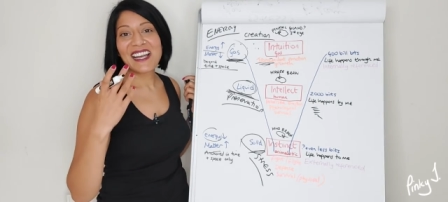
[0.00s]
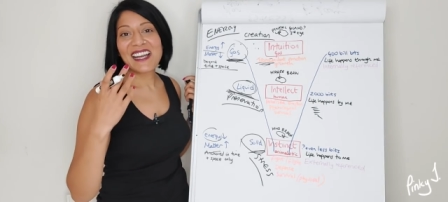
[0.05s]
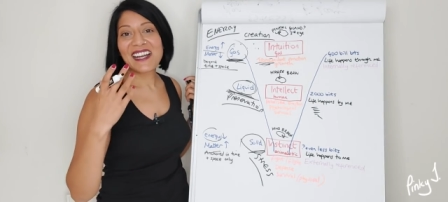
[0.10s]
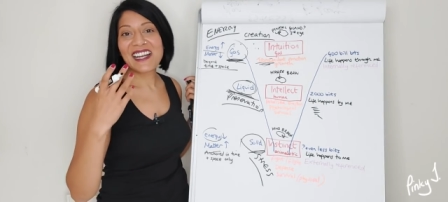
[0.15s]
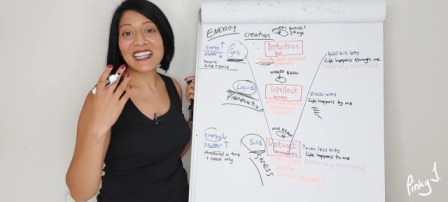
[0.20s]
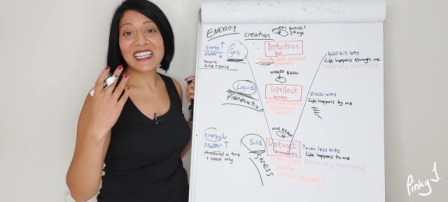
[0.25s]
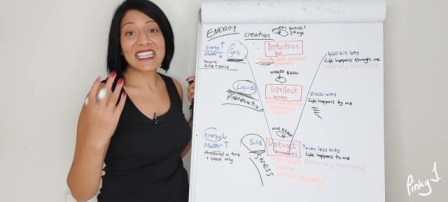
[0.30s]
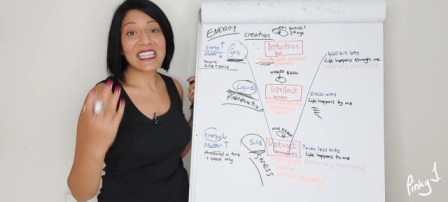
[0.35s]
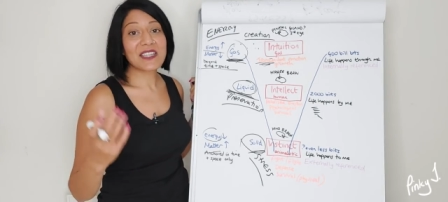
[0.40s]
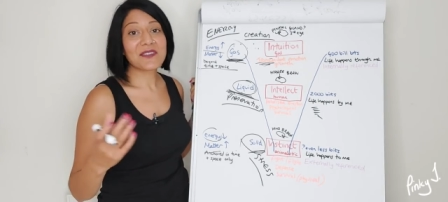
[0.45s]

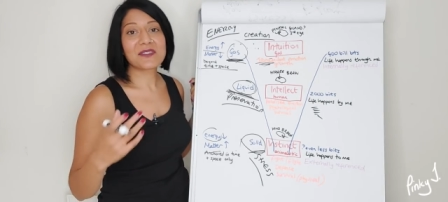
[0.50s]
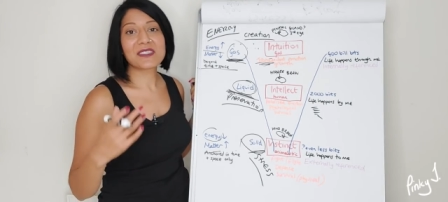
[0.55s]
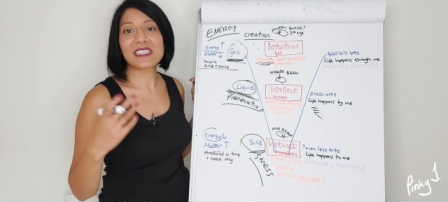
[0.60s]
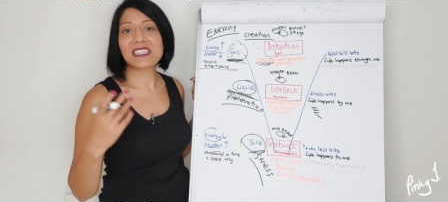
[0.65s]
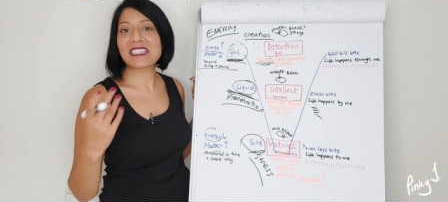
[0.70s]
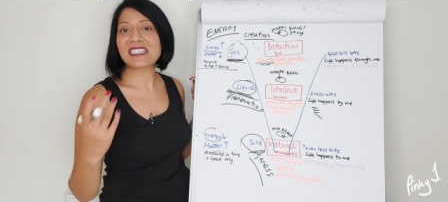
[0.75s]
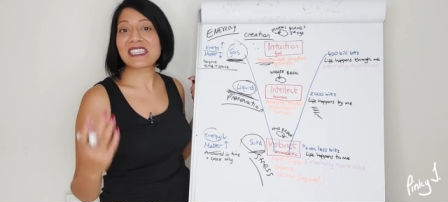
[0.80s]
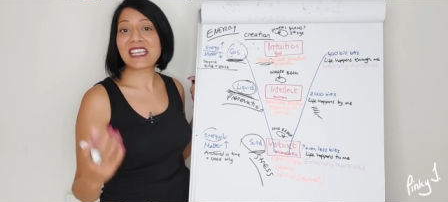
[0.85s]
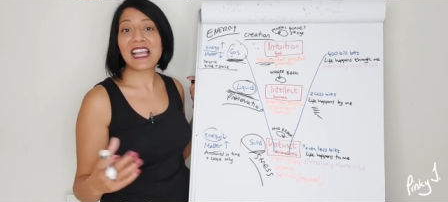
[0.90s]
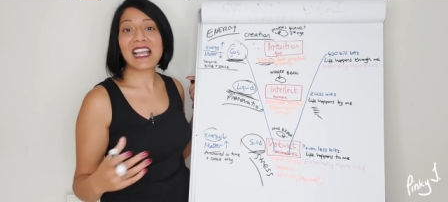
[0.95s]
uh, gifts
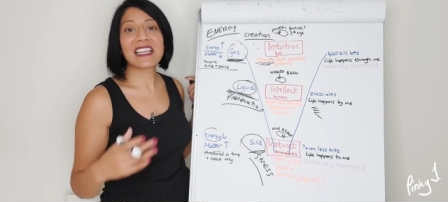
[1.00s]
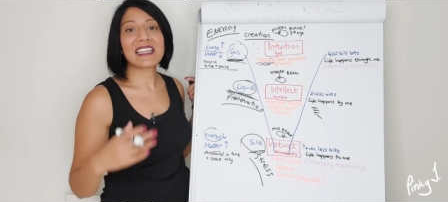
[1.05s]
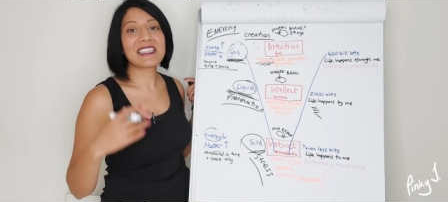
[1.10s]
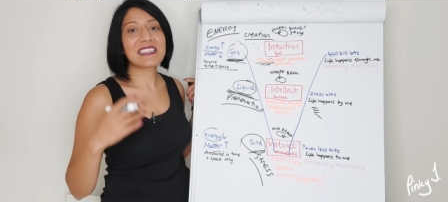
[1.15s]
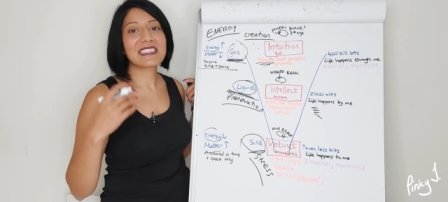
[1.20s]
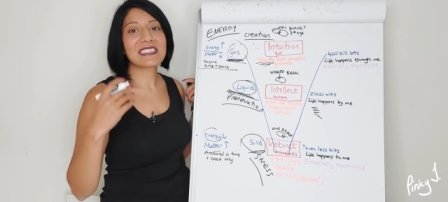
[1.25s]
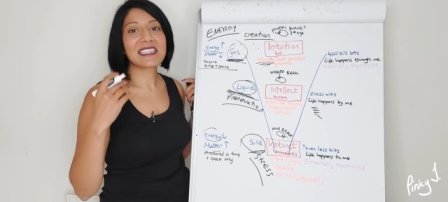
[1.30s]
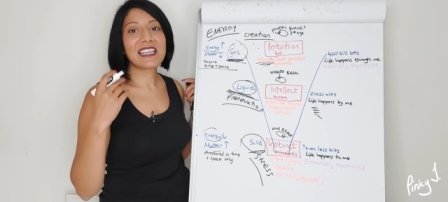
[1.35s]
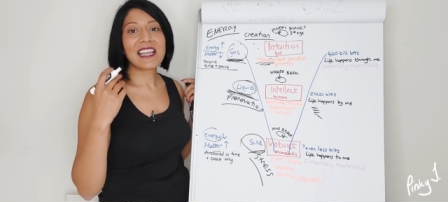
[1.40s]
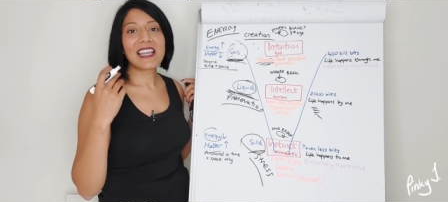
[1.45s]
and
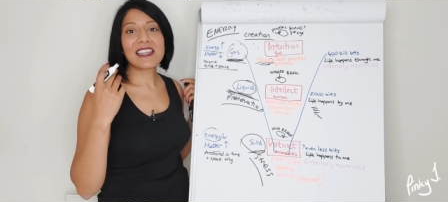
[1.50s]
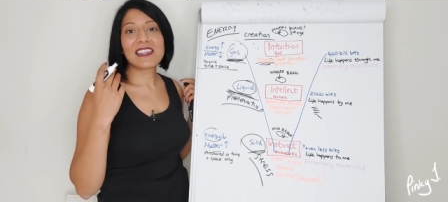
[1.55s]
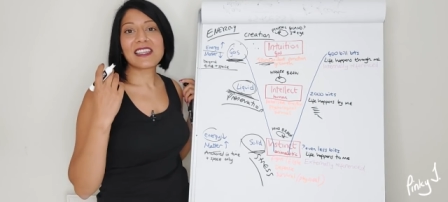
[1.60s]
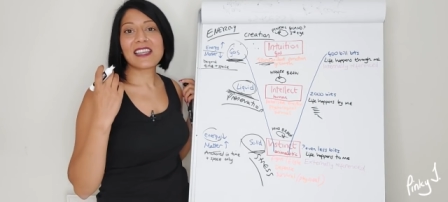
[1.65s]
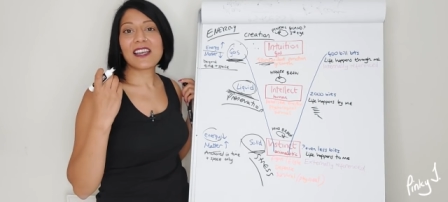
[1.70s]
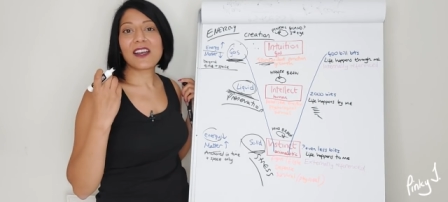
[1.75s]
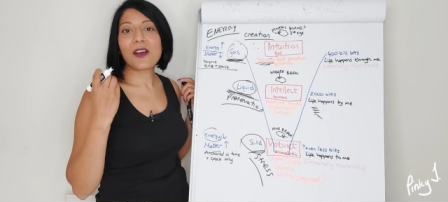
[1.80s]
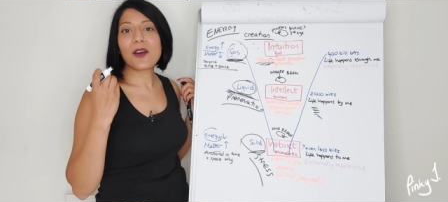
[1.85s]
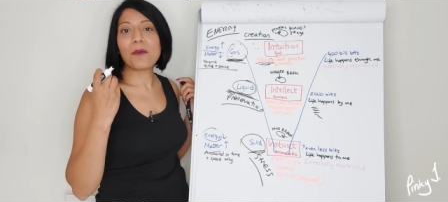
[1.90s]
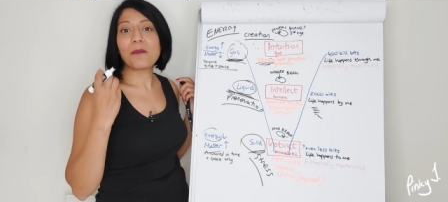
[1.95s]
talents
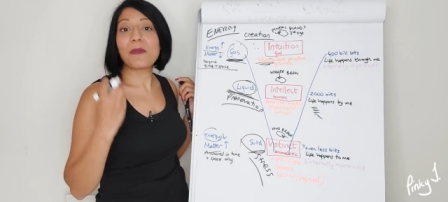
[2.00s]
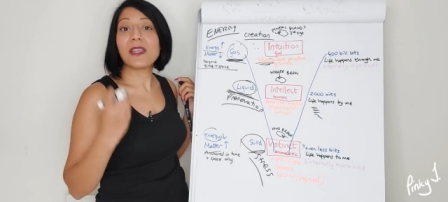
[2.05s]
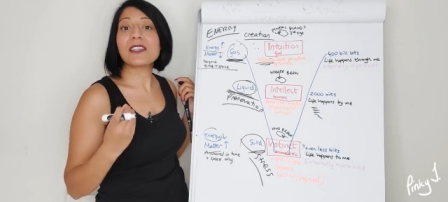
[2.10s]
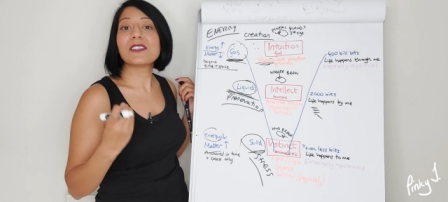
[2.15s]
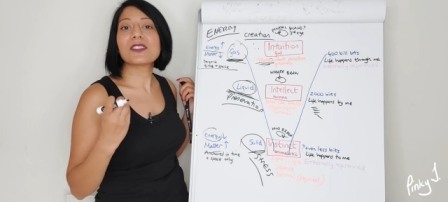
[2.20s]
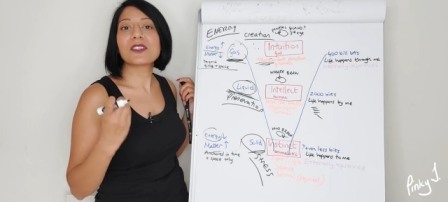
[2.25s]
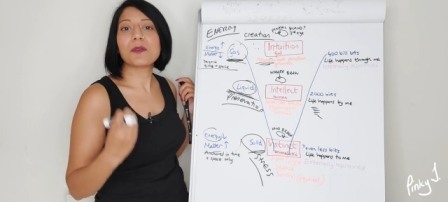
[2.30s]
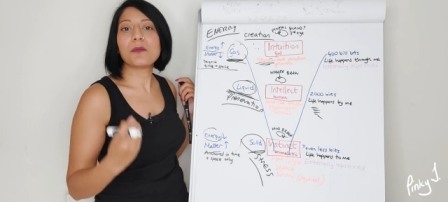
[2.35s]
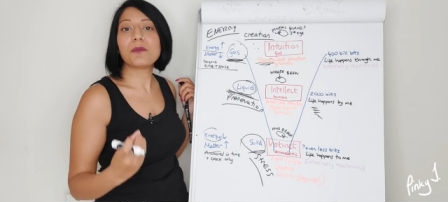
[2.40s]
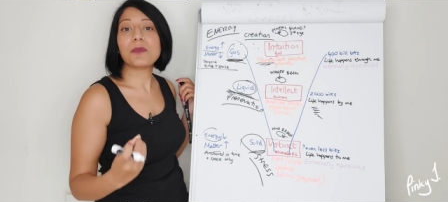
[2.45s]
that are meant
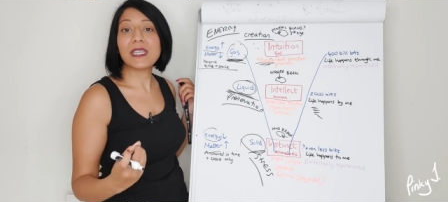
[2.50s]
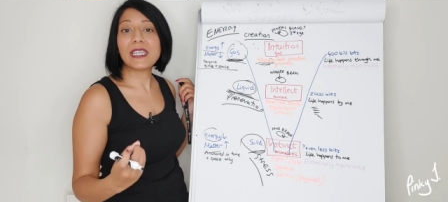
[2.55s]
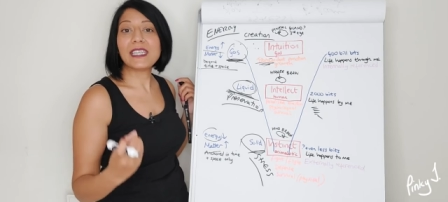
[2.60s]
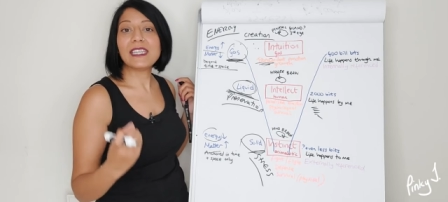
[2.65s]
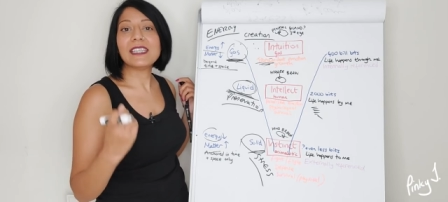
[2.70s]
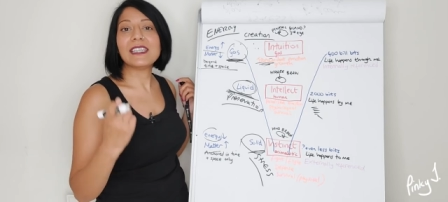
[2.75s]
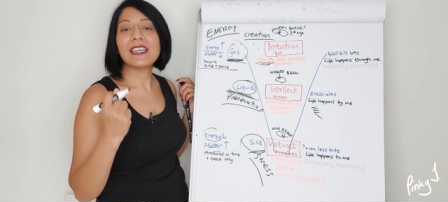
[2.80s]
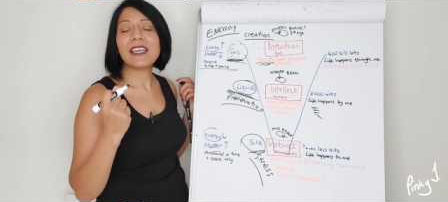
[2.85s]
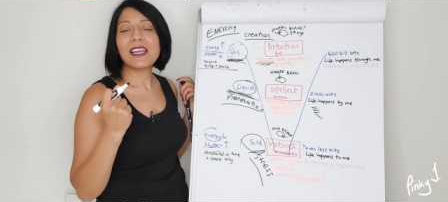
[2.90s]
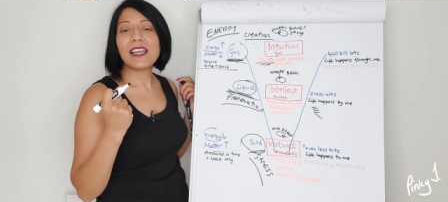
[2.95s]
to
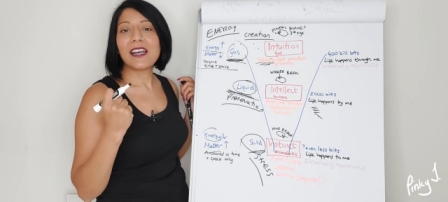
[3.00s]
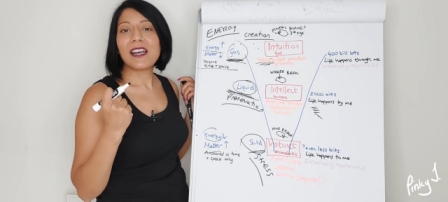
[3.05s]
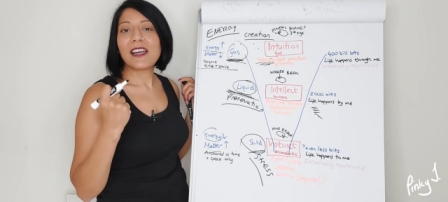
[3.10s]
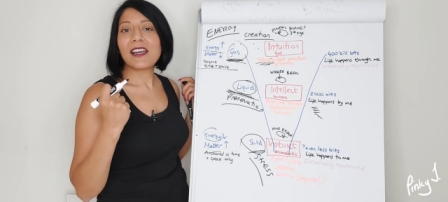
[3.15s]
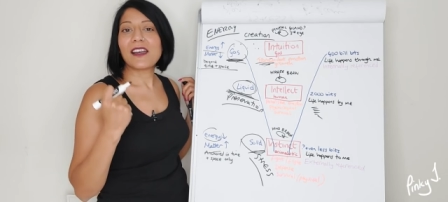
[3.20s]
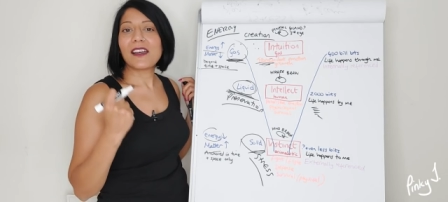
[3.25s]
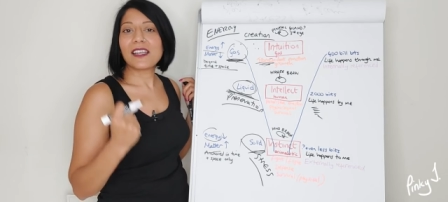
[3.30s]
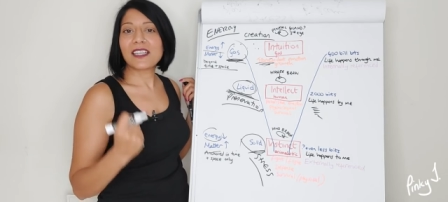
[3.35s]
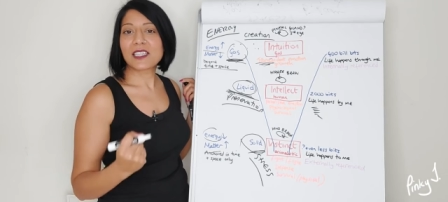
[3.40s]
be uh,